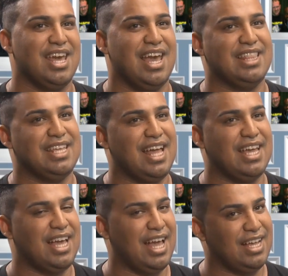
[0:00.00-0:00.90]
And then
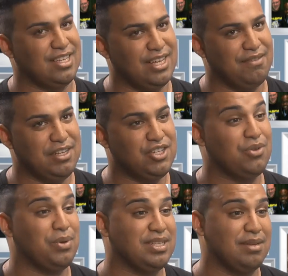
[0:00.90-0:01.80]
I eventually
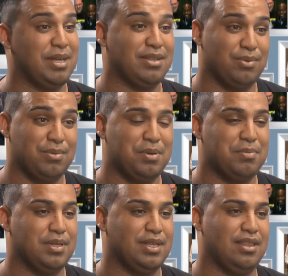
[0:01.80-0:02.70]
went and met with
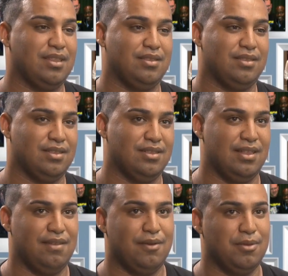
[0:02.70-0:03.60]
people, and then
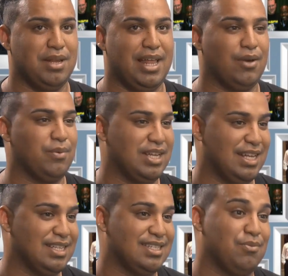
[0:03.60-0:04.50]
they phoned me like a week
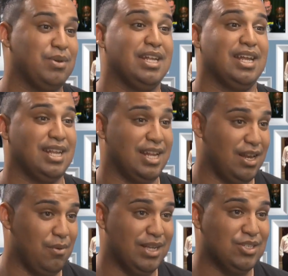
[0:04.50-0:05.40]
later and said, "We really,
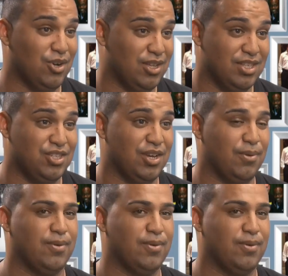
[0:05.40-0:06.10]
really want you on the show."